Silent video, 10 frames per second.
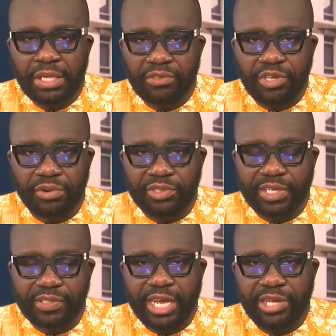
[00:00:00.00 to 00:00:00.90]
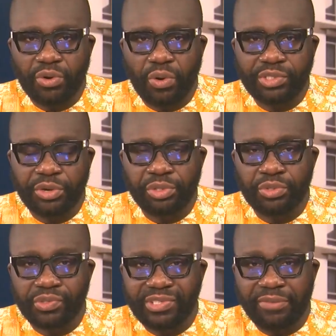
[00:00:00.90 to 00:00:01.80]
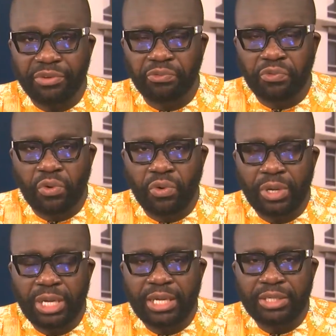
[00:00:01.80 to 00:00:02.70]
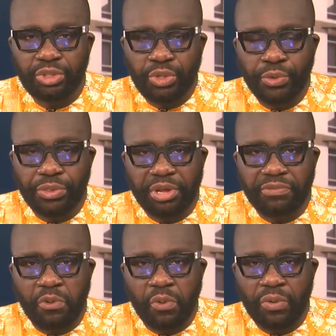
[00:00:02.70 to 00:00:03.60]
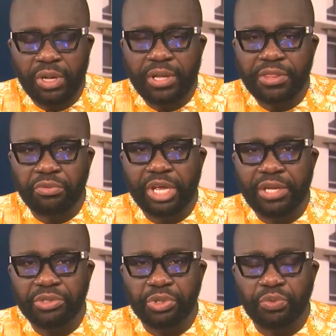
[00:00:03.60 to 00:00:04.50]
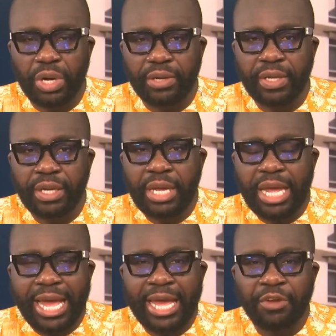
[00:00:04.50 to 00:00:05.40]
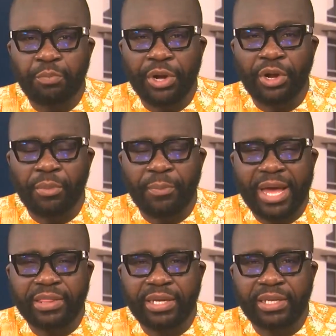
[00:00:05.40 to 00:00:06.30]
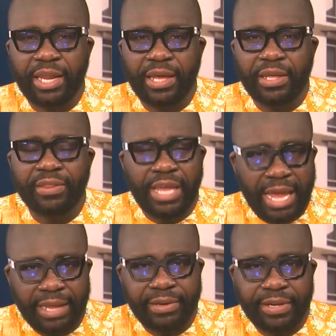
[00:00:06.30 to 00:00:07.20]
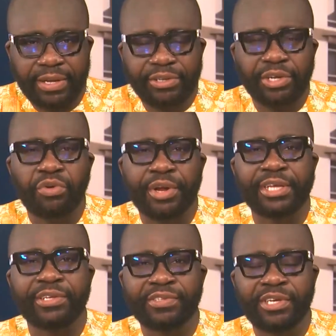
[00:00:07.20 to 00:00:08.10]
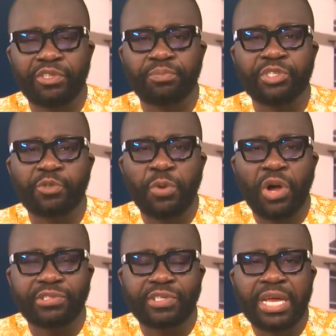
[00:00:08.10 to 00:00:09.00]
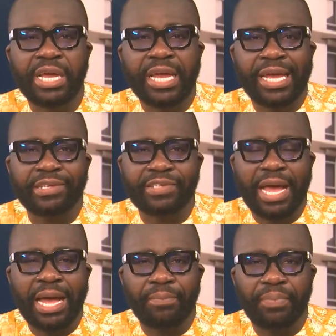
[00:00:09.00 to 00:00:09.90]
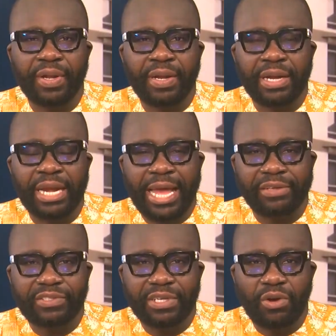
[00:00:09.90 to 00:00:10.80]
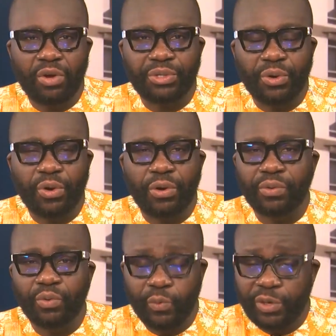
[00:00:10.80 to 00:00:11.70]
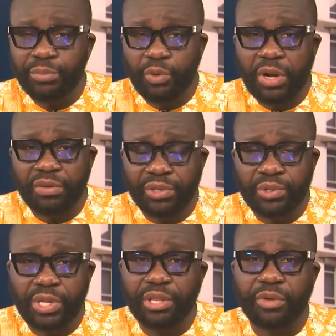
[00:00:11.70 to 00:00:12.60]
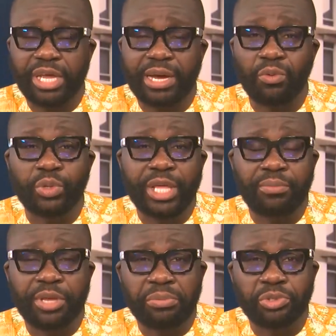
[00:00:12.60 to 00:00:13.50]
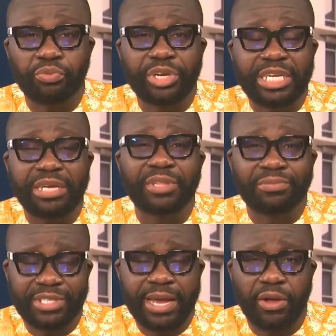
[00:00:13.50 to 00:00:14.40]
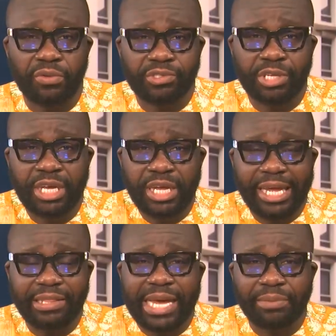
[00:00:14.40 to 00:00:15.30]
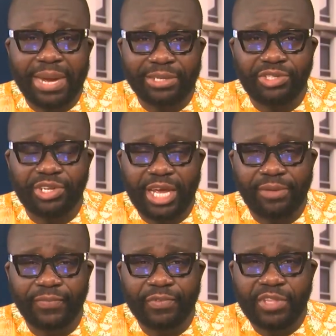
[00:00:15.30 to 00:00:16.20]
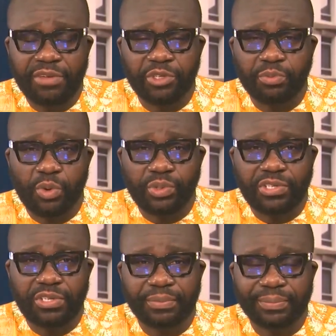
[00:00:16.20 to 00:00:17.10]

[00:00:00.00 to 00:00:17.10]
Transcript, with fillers: 068 or 0274 234 321. Endpoint Homeopathic Clinic, the end to chronic disease. But sports is up next. Kotoko will be one of those on the radar. Will they be able to redeem themselves in that match today? Stay for sports.